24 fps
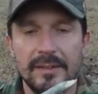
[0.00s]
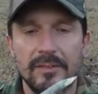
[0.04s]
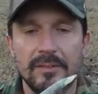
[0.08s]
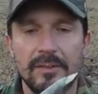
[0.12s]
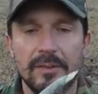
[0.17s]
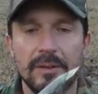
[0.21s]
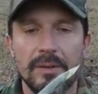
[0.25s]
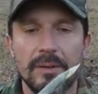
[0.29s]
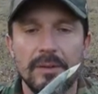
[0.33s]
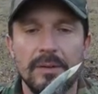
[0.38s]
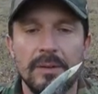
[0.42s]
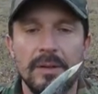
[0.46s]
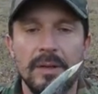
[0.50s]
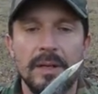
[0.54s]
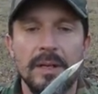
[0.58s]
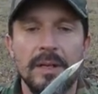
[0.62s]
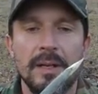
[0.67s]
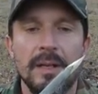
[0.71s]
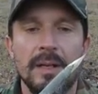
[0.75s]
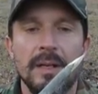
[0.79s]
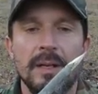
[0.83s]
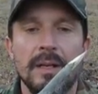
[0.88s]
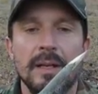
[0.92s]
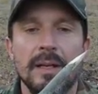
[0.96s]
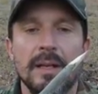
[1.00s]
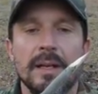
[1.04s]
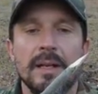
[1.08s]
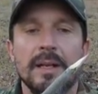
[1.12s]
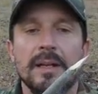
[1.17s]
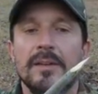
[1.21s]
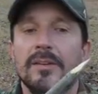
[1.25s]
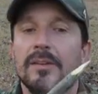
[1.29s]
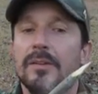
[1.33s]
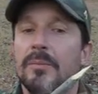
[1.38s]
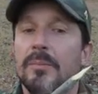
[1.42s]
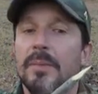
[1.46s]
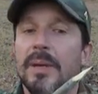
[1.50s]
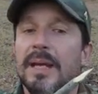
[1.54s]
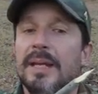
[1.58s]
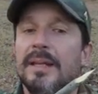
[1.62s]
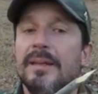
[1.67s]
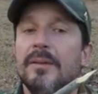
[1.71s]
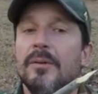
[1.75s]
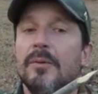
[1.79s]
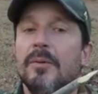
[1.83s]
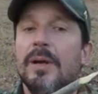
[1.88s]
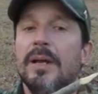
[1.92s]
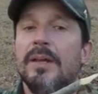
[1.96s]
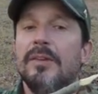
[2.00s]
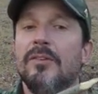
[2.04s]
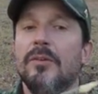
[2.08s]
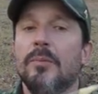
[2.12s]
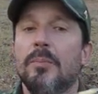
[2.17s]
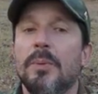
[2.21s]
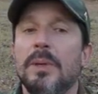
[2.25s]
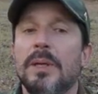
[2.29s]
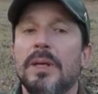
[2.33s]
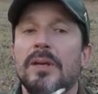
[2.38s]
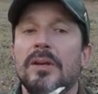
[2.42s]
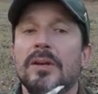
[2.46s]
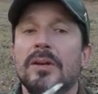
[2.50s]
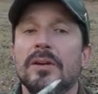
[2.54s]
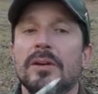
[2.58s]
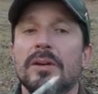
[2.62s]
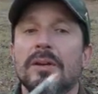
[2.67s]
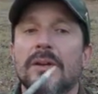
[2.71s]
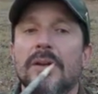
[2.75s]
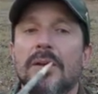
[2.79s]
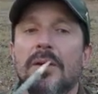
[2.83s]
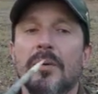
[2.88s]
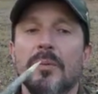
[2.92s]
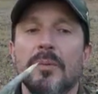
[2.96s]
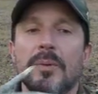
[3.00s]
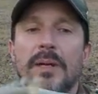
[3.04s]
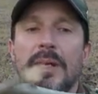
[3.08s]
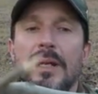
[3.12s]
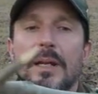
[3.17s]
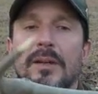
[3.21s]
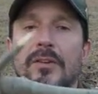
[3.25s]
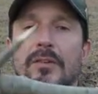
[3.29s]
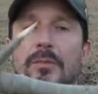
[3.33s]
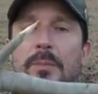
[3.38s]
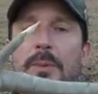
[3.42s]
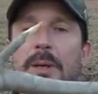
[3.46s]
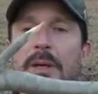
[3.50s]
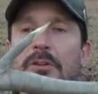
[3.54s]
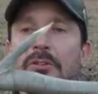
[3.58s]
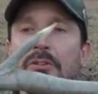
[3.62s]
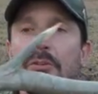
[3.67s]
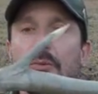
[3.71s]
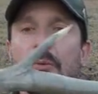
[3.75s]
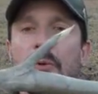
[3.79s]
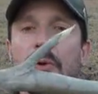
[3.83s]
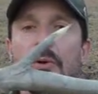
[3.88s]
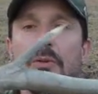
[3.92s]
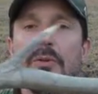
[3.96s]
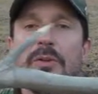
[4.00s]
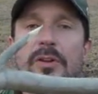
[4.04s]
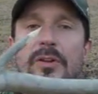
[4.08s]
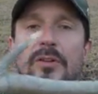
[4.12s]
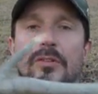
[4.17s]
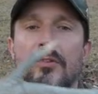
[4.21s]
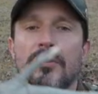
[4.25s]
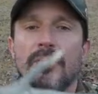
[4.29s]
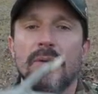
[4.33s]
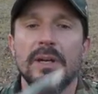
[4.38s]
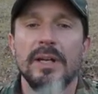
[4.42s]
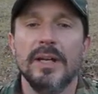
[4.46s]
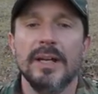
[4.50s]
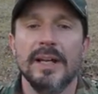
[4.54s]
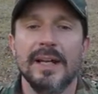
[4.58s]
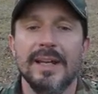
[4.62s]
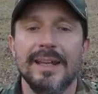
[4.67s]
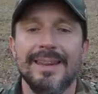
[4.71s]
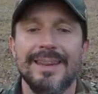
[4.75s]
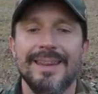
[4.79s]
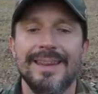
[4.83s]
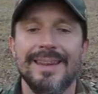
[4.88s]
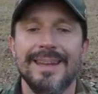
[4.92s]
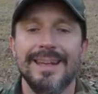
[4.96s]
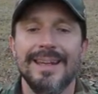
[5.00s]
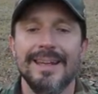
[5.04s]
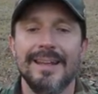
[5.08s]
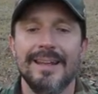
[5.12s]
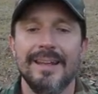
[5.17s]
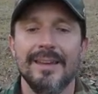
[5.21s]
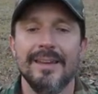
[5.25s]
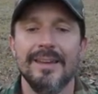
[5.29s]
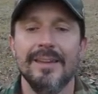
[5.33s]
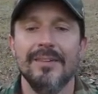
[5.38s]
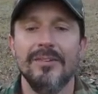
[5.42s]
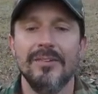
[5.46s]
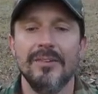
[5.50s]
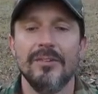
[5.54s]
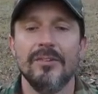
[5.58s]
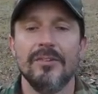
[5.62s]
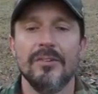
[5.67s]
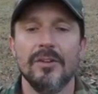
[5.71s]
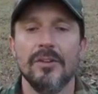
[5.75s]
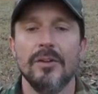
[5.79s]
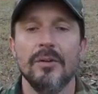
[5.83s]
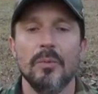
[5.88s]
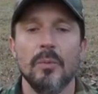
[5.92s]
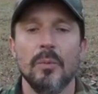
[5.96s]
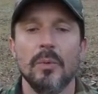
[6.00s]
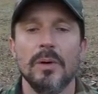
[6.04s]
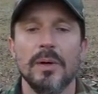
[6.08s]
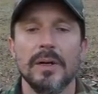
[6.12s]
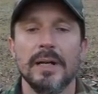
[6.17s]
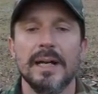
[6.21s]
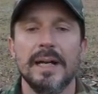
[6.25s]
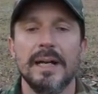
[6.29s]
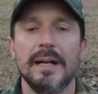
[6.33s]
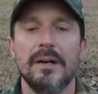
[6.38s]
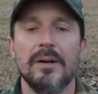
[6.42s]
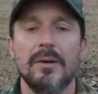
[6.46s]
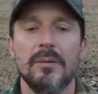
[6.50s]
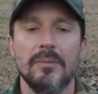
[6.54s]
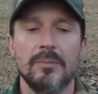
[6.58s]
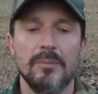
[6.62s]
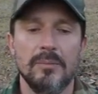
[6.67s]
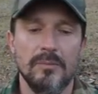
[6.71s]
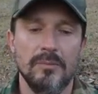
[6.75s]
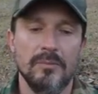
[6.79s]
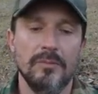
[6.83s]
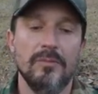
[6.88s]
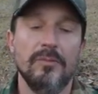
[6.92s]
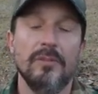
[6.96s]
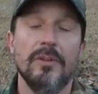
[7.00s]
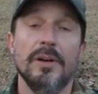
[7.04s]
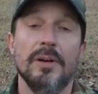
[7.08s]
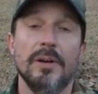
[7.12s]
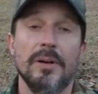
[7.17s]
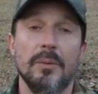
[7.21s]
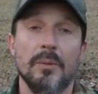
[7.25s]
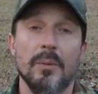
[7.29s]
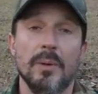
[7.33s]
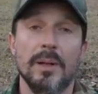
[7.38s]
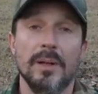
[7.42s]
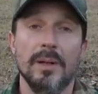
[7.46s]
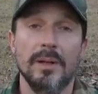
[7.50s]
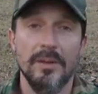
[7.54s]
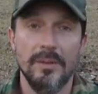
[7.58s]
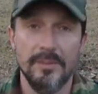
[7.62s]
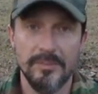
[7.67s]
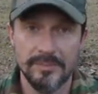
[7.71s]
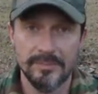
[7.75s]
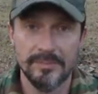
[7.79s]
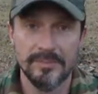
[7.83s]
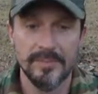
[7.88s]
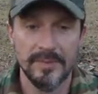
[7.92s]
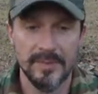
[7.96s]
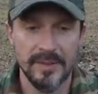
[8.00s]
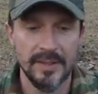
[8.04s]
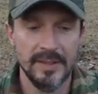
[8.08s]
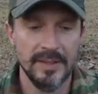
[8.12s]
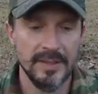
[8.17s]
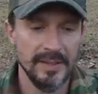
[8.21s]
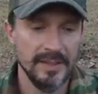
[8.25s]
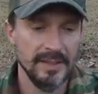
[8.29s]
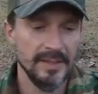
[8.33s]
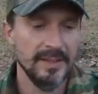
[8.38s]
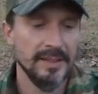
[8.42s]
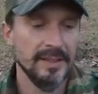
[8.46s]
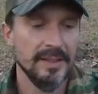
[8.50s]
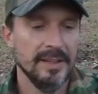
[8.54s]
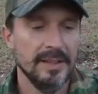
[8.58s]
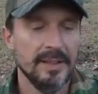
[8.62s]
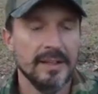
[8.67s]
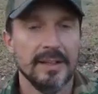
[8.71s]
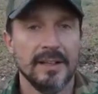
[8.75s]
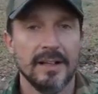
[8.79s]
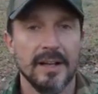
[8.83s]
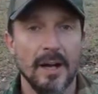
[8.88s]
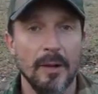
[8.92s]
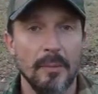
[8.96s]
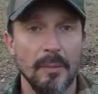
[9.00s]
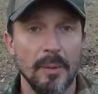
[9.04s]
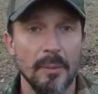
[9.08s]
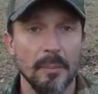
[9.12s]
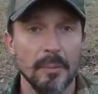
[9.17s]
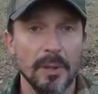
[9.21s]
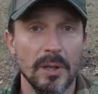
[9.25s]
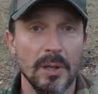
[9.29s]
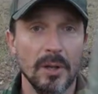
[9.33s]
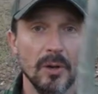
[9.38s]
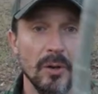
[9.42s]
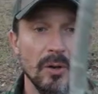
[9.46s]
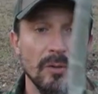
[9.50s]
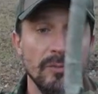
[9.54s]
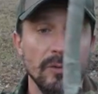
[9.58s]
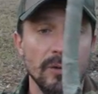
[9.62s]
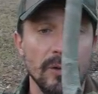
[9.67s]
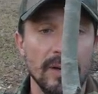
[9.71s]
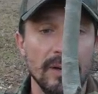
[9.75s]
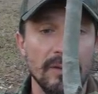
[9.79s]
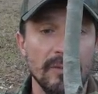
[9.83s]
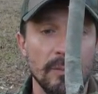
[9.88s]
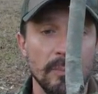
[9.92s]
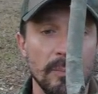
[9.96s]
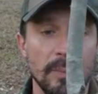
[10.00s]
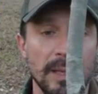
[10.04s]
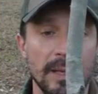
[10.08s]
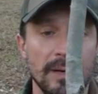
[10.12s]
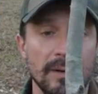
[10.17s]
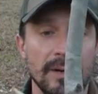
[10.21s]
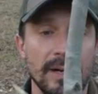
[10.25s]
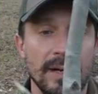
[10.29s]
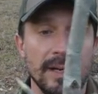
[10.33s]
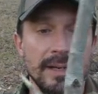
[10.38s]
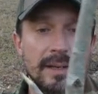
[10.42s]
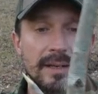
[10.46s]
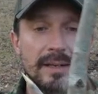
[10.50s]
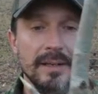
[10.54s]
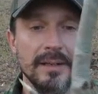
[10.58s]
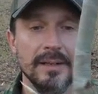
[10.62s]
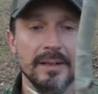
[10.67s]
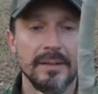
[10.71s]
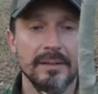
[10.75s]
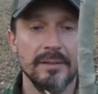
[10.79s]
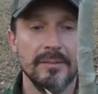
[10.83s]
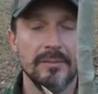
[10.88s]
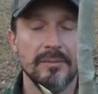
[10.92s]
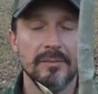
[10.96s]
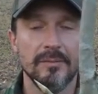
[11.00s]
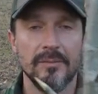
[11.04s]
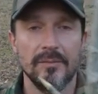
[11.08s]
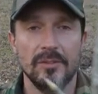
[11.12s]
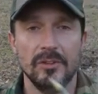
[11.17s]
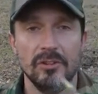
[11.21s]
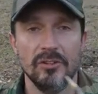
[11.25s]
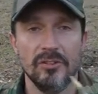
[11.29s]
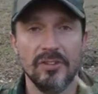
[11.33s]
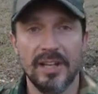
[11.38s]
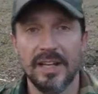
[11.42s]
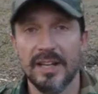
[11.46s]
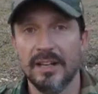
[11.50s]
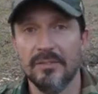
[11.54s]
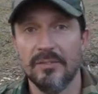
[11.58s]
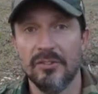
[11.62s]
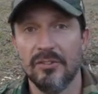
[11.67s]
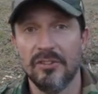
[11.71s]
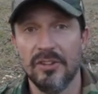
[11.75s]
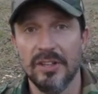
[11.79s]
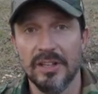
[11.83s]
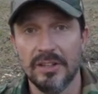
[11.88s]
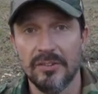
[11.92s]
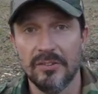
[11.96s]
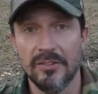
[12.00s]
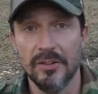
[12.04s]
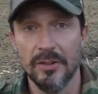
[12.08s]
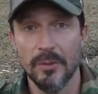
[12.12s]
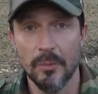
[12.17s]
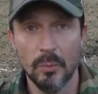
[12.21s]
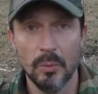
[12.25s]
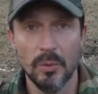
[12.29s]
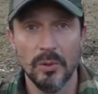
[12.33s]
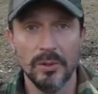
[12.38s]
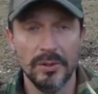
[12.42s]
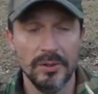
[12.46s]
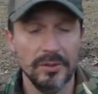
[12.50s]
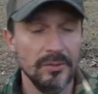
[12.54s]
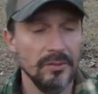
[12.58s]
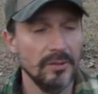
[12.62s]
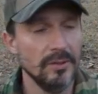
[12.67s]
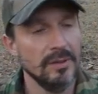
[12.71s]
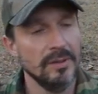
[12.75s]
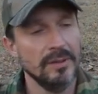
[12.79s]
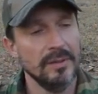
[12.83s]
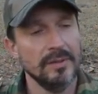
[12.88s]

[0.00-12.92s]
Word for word: So to make the recipe good, we need a special rotisserie and I think this is going to work out very well. Comment below if you have a better idea just out of sticks in the woods.